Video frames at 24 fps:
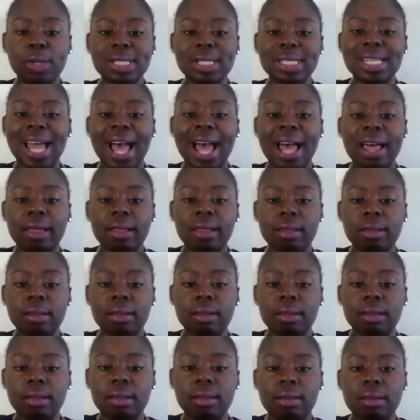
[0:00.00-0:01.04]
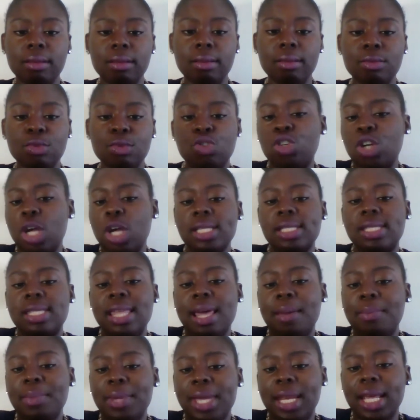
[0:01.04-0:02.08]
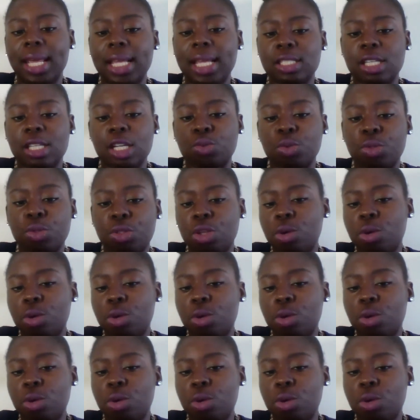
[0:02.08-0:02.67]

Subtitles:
It's not just them getting in touch with